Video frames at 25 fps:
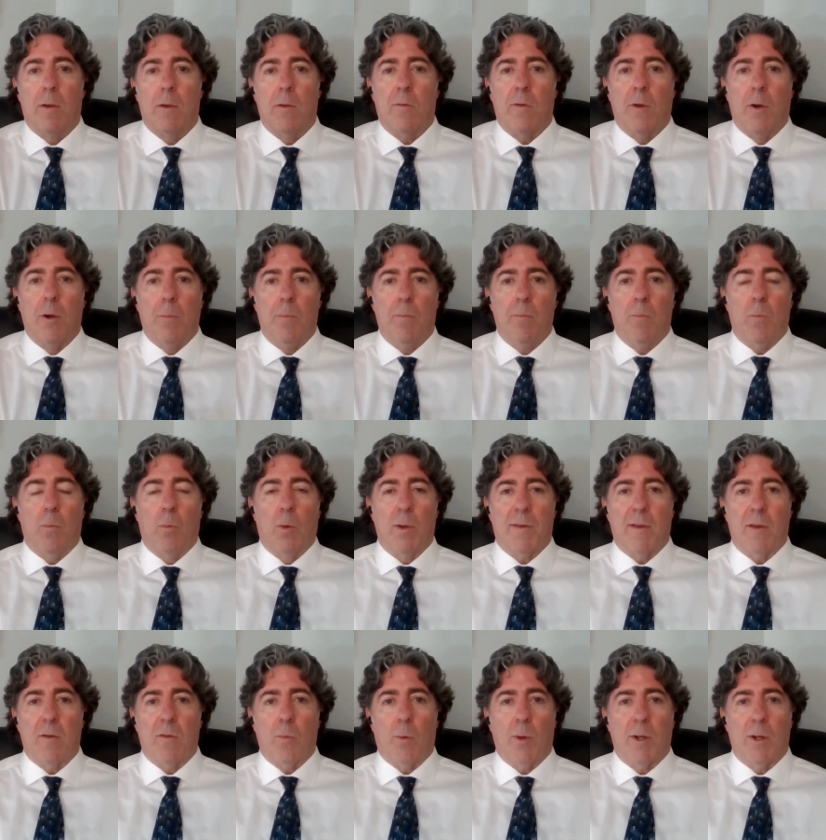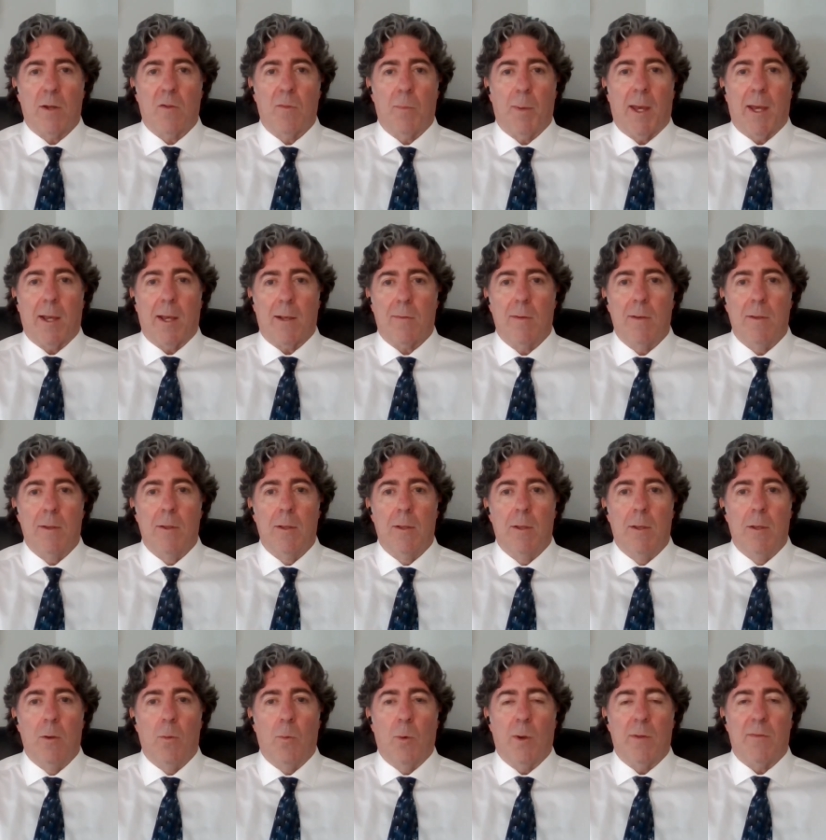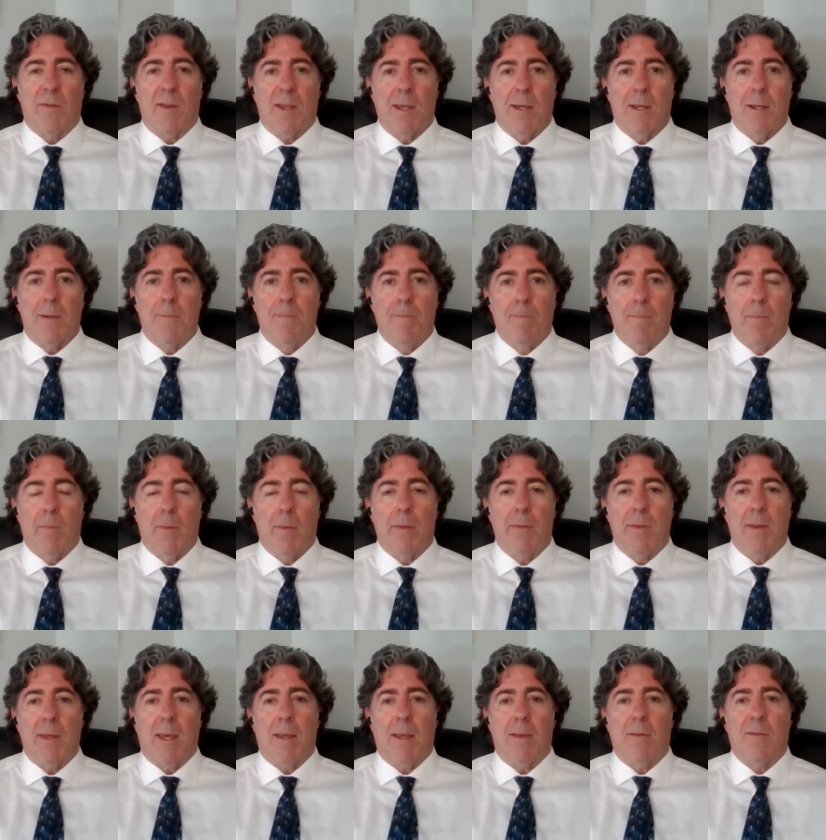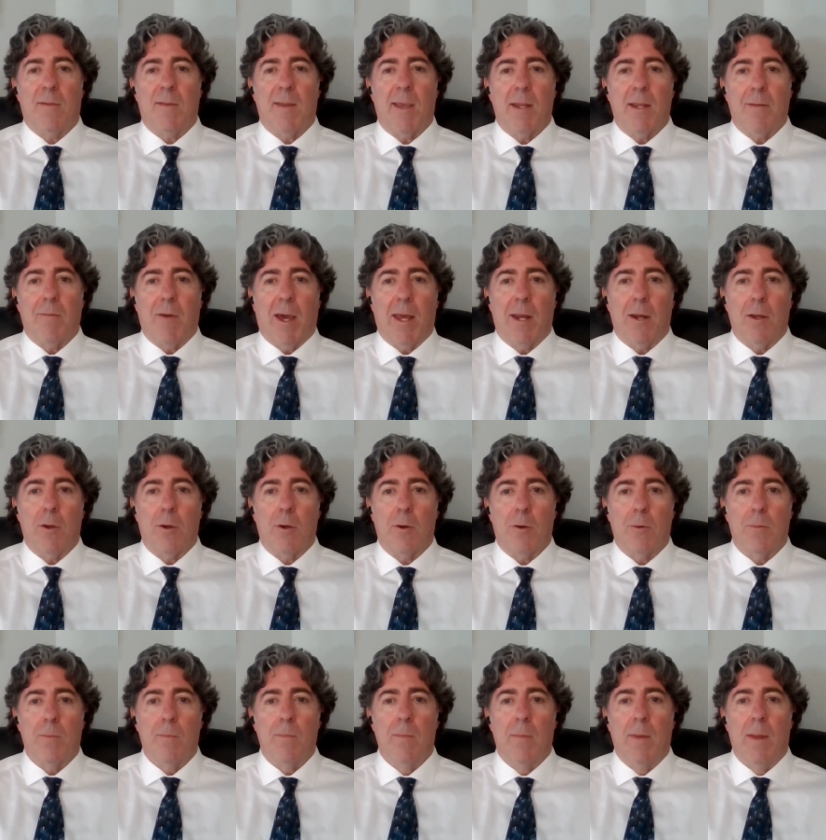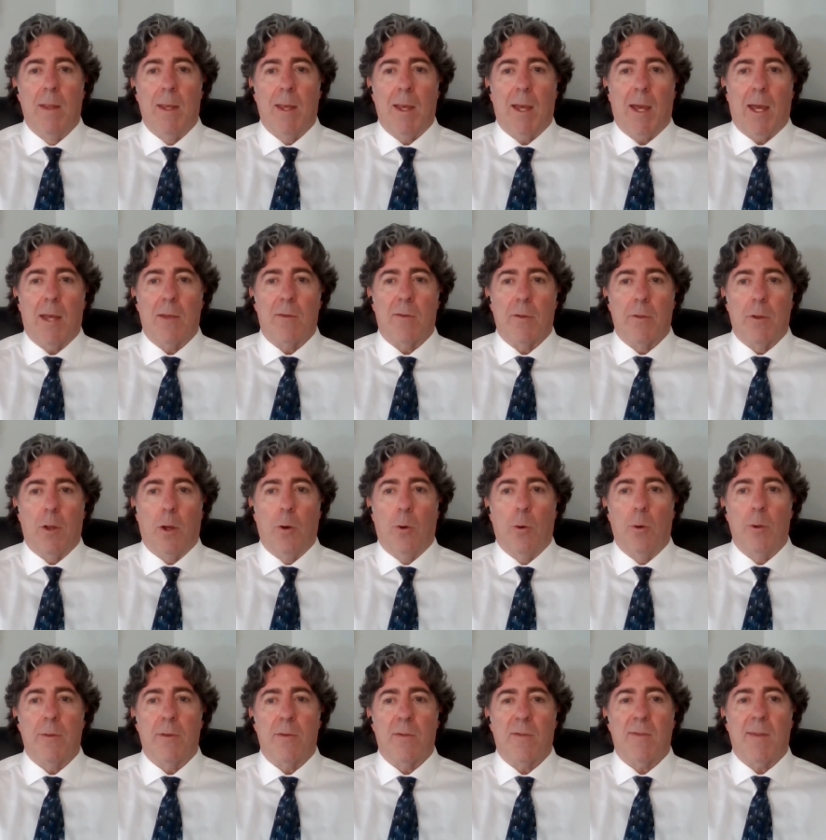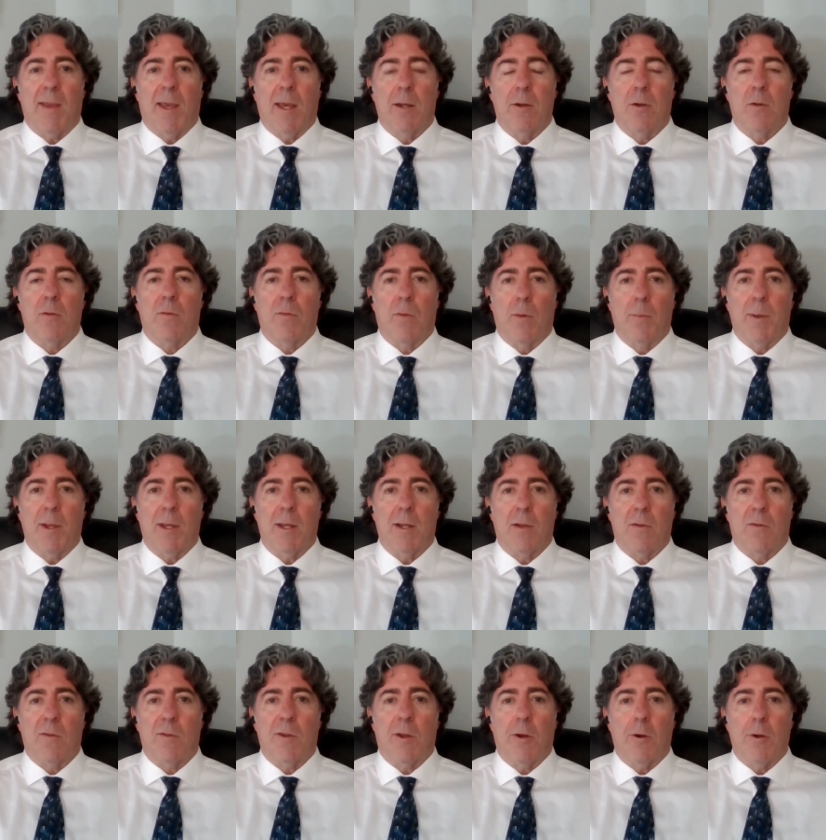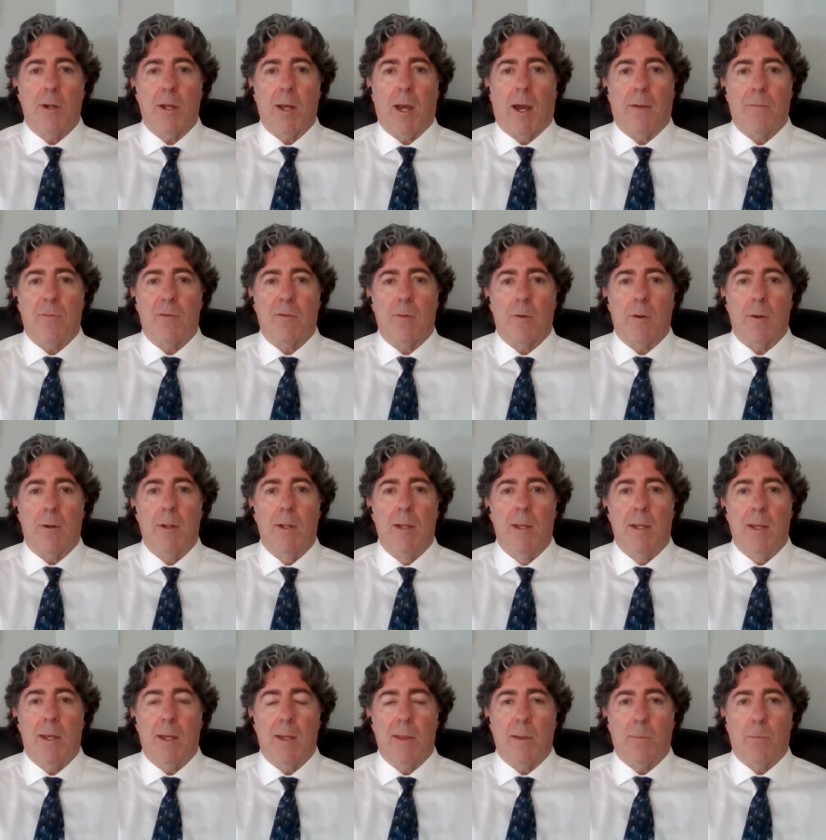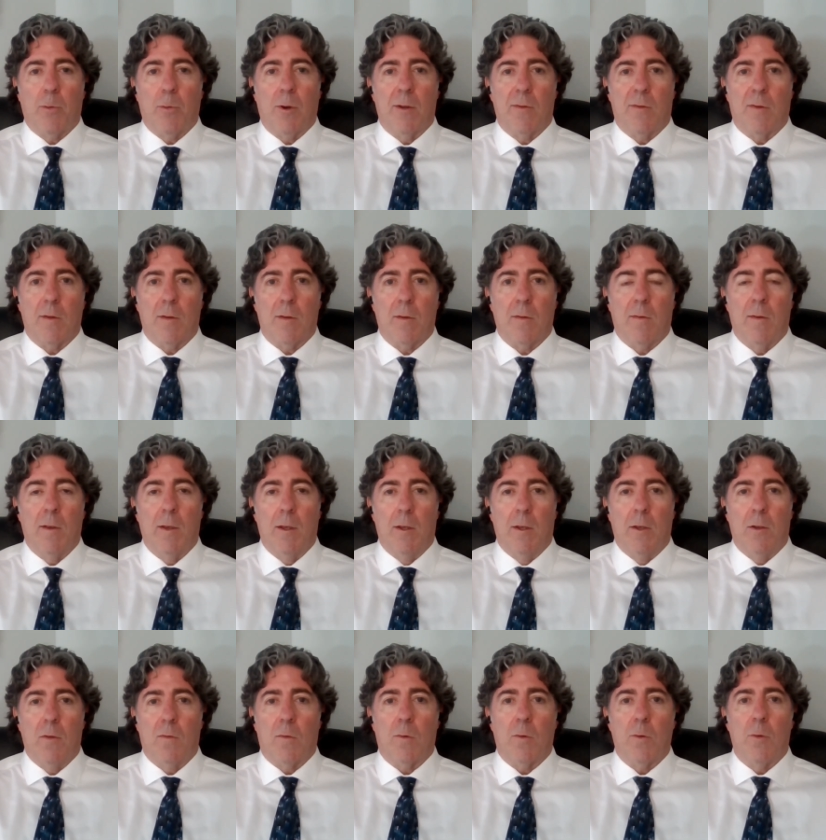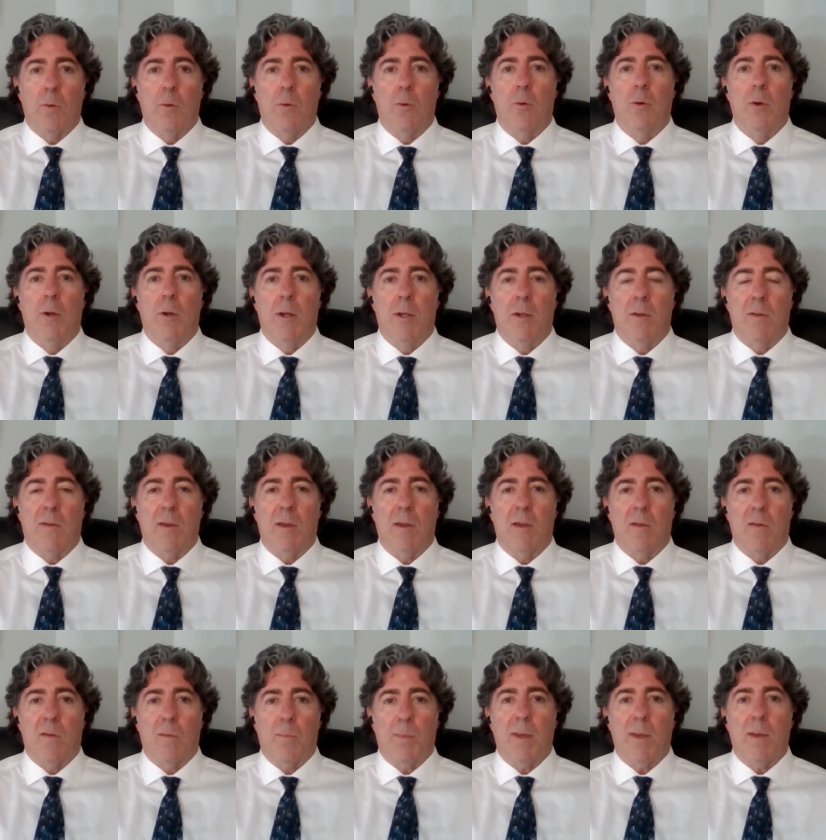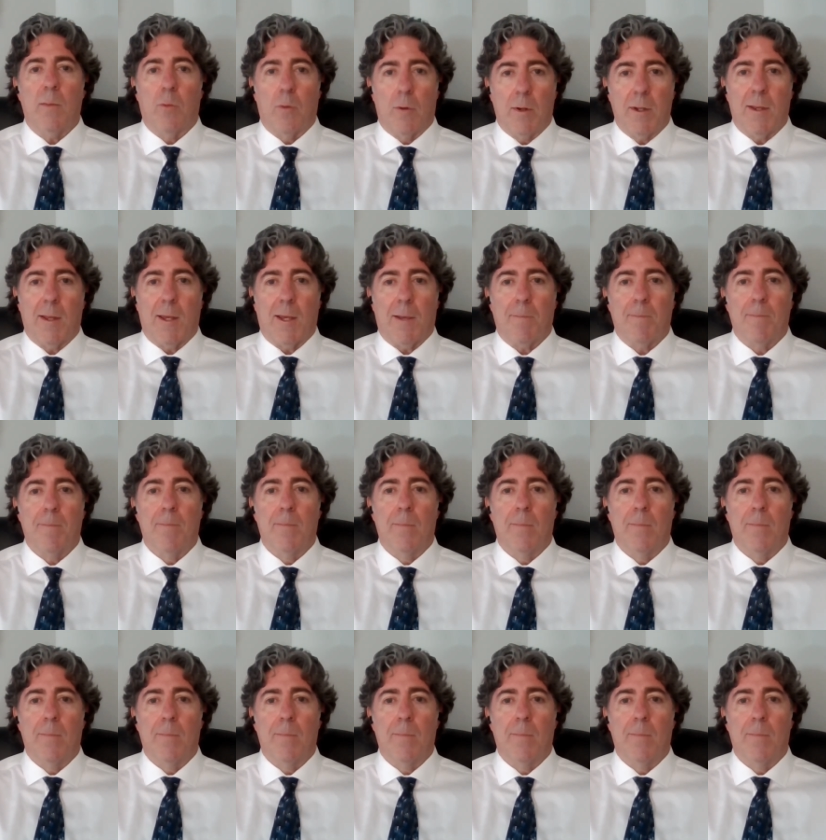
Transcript: So what does one expect? Once again, the state of Idaho has lowered the standards for being a security officer in the prisons to just be breathing.